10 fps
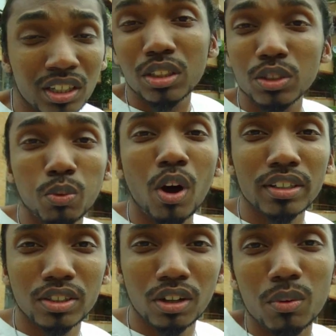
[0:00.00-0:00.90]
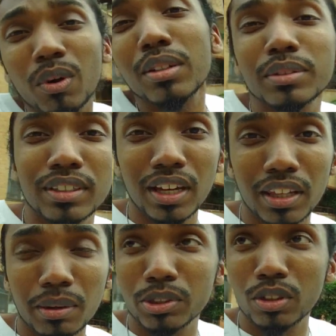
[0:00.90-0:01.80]
It's Walk the Talk. Welcome to
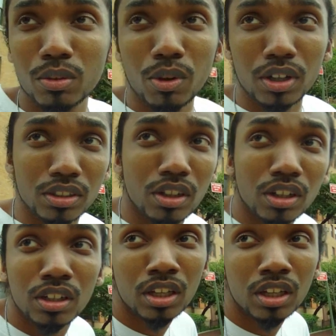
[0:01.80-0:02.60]
another episode of Walk the Talk.